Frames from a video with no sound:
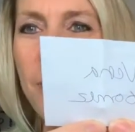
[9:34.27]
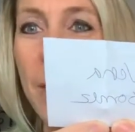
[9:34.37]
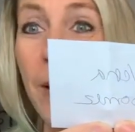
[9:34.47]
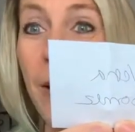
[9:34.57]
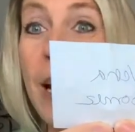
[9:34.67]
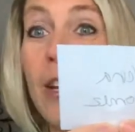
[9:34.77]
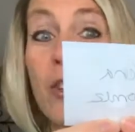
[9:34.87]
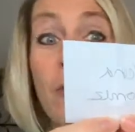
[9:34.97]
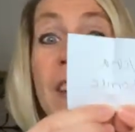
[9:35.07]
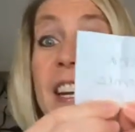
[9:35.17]
winner.
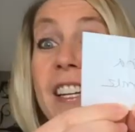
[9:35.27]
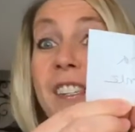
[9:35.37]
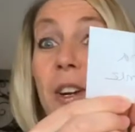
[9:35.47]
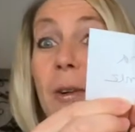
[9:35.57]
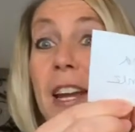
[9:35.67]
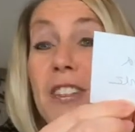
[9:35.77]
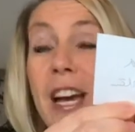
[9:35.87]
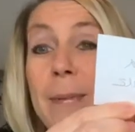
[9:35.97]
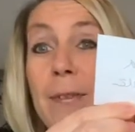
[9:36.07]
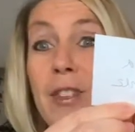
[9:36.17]
Vina does a great
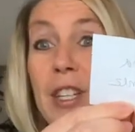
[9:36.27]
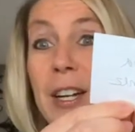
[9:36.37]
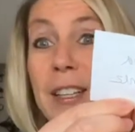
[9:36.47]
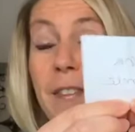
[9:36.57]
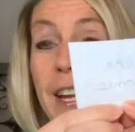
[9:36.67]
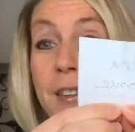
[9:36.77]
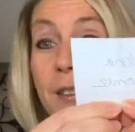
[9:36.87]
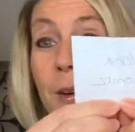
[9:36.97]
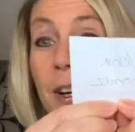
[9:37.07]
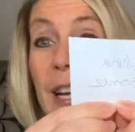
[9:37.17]
job of sharing the video,
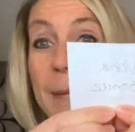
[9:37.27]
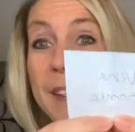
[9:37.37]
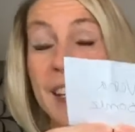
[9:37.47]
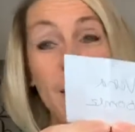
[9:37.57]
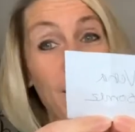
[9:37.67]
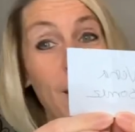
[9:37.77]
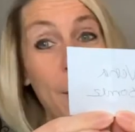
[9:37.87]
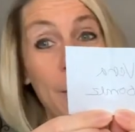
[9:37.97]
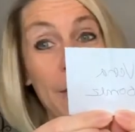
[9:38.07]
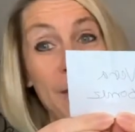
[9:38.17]
so her name is in here a
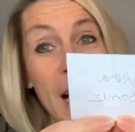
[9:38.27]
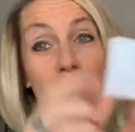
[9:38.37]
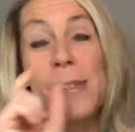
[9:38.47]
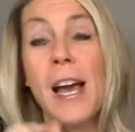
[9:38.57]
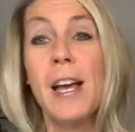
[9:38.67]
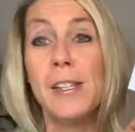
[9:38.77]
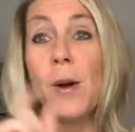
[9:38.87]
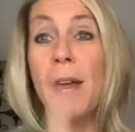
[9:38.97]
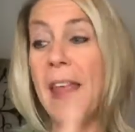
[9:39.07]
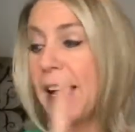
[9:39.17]
couple of times.
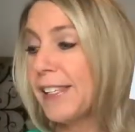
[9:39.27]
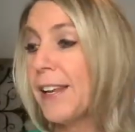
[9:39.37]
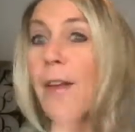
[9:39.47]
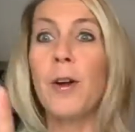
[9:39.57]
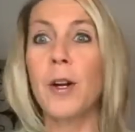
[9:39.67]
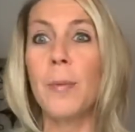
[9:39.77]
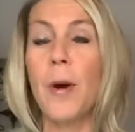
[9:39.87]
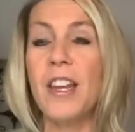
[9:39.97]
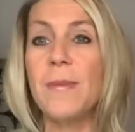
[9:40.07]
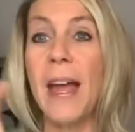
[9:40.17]
So, and that's another good
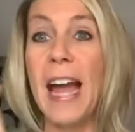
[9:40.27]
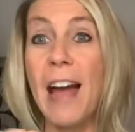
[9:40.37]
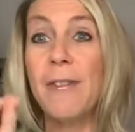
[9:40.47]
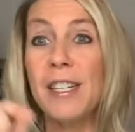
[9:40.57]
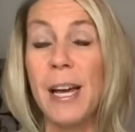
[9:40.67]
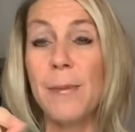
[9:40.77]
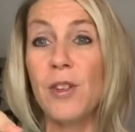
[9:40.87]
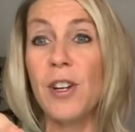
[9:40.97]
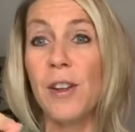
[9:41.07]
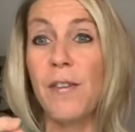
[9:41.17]
point to make. Every time you
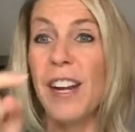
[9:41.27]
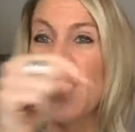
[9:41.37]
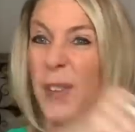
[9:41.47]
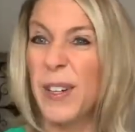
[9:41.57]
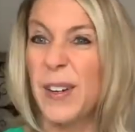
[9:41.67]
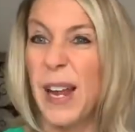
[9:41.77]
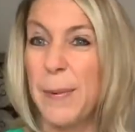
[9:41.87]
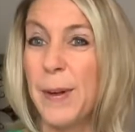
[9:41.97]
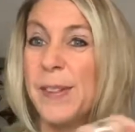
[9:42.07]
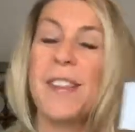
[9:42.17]
share the video, your
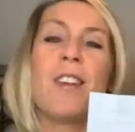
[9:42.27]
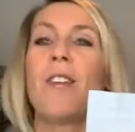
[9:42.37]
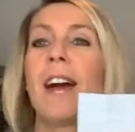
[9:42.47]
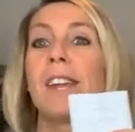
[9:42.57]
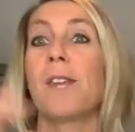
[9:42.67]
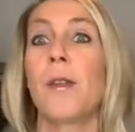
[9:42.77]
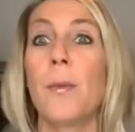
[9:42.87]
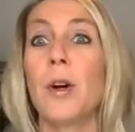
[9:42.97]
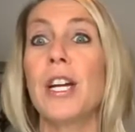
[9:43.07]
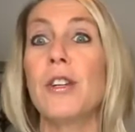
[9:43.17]
name goes in the drawing. So the
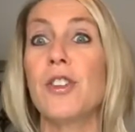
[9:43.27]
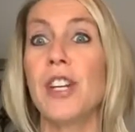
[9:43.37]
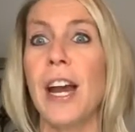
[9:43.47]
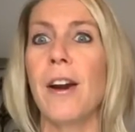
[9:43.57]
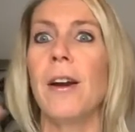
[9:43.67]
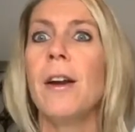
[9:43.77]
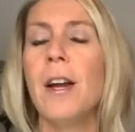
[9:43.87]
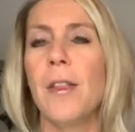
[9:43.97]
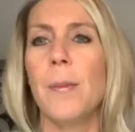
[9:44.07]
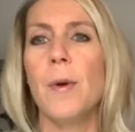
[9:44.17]
more you share,
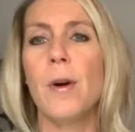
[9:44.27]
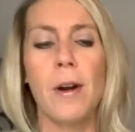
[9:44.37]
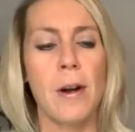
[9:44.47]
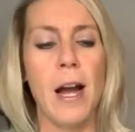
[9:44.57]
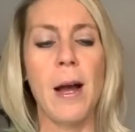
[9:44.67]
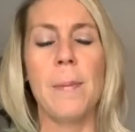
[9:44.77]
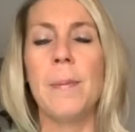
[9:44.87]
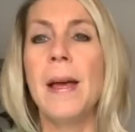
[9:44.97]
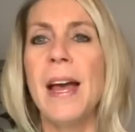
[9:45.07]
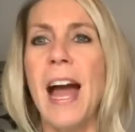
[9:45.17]
the more
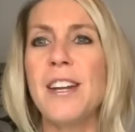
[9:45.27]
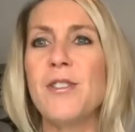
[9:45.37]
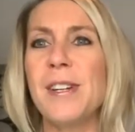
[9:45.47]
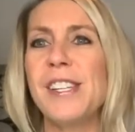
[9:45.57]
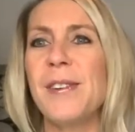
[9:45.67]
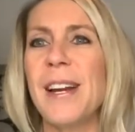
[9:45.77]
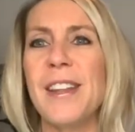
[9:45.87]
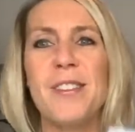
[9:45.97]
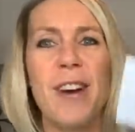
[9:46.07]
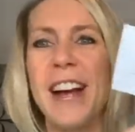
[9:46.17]
um, entries you get
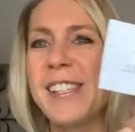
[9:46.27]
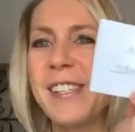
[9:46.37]
in the drawing.